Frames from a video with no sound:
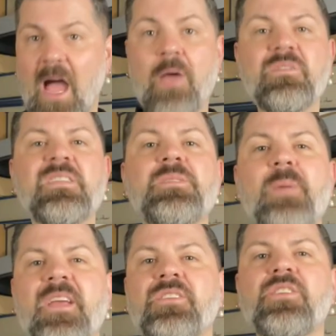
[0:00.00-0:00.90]
I was
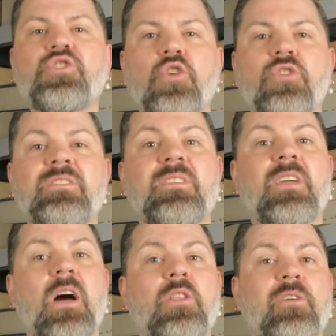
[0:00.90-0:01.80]
especially drawn to the
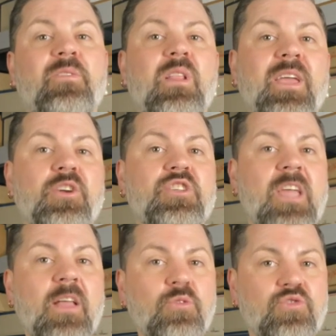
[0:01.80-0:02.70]
colour of Claire's
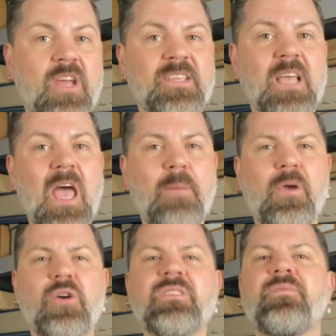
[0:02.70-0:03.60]
yellow dress
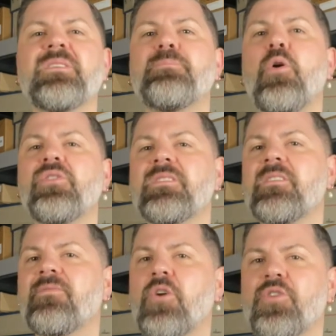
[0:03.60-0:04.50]
because of its
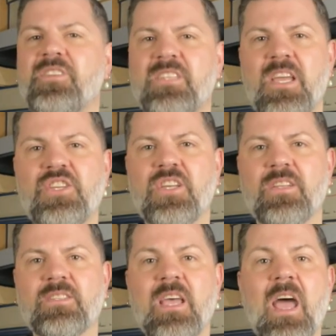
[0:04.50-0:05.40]
positive
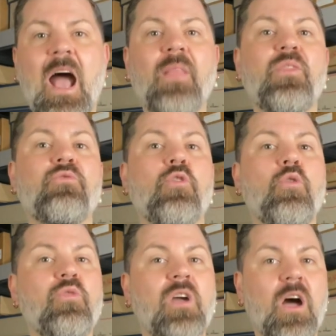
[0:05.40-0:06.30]
connotations and the
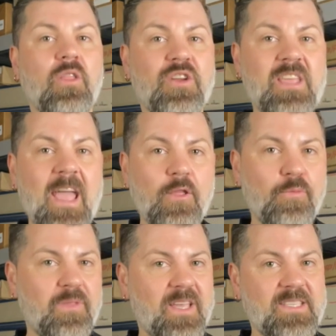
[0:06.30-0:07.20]
role the colour yellow
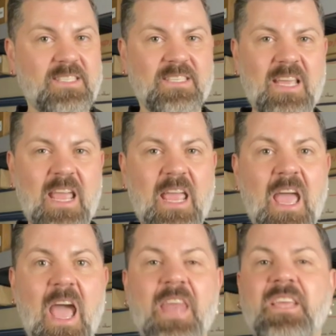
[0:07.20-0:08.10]
plays today
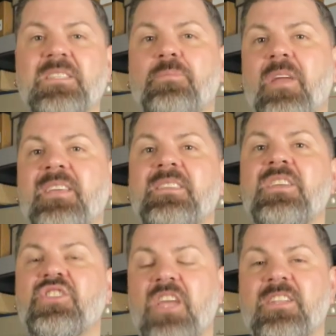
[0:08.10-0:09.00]
in
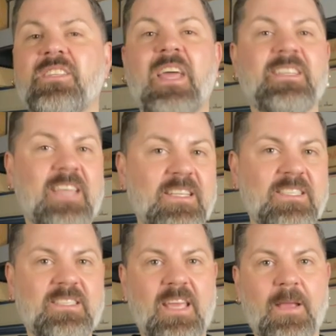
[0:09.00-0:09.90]
expressing gender
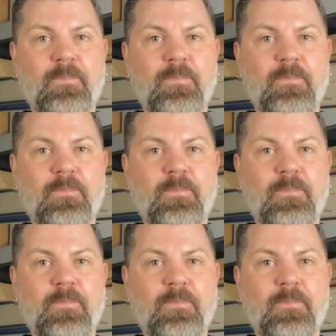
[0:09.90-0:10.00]
identity.